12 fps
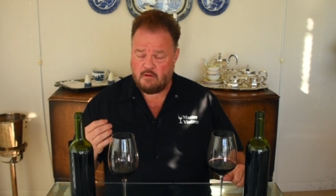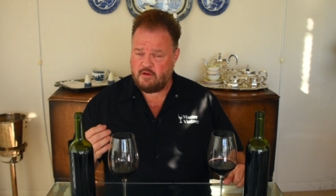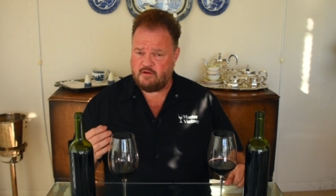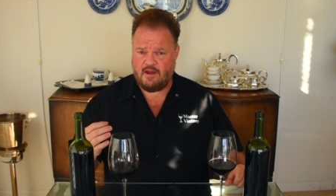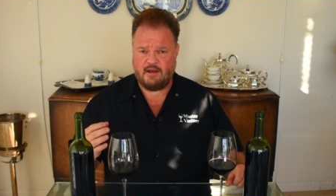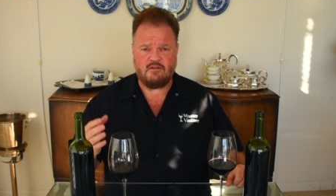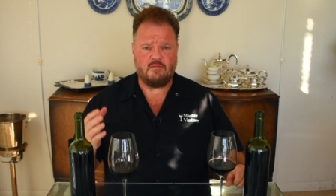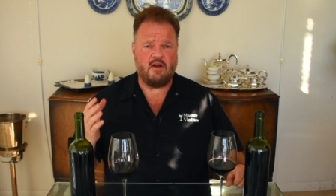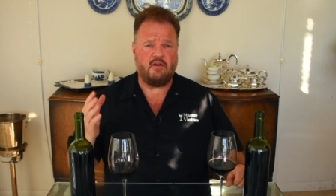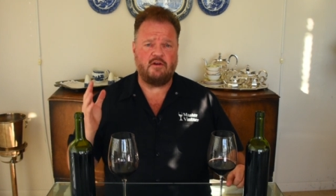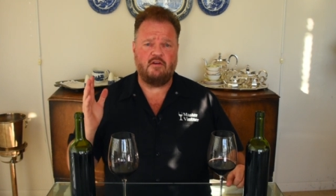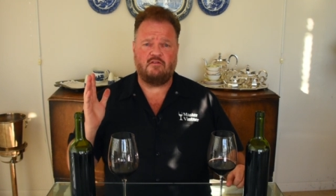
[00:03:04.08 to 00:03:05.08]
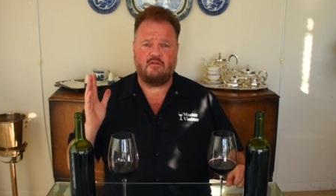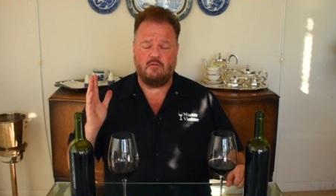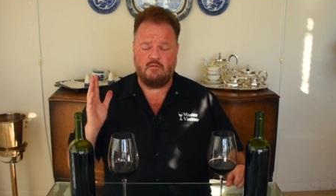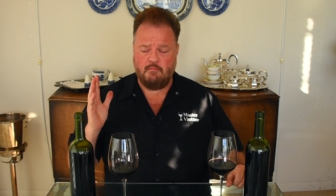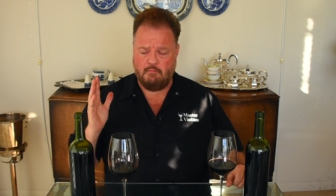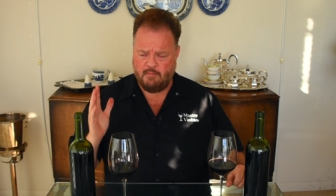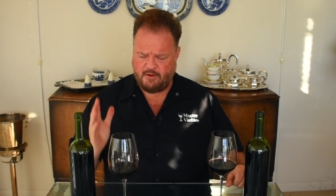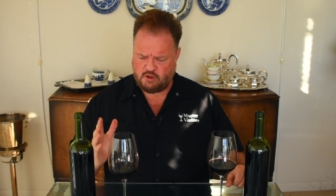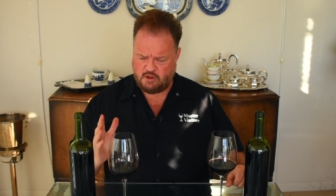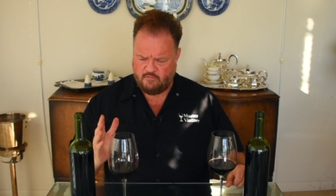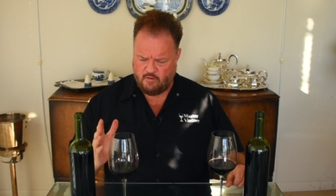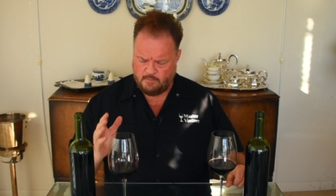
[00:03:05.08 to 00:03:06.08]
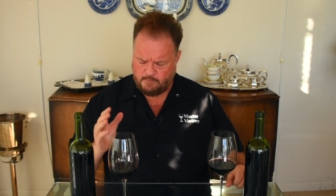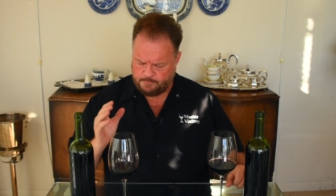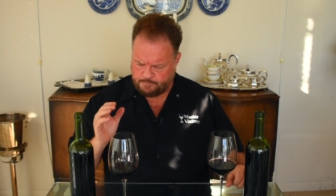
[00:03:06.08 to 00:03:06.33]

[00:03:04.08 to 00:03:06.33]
The attack on the palate is much different.